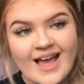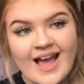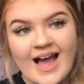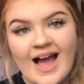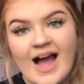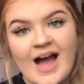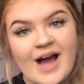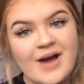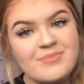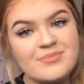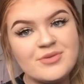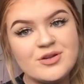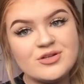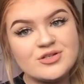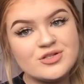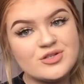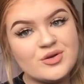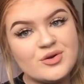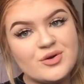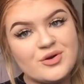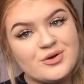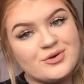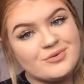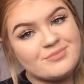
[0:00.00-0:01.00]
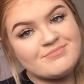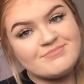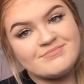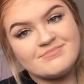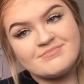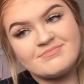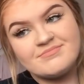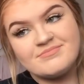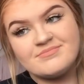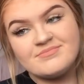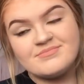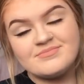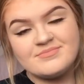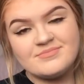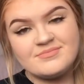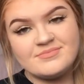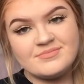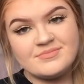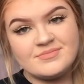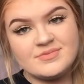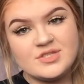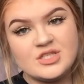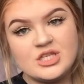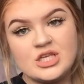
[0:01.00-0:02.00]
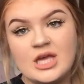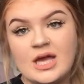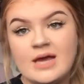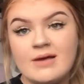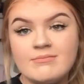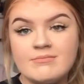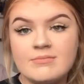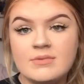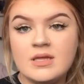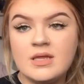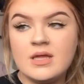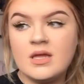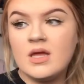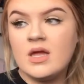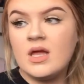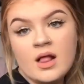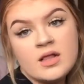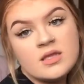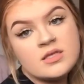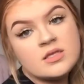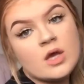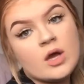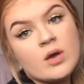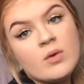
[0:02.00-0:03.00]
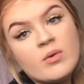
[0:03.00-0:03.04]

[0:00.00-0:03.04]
I'm not sure. So yeah. So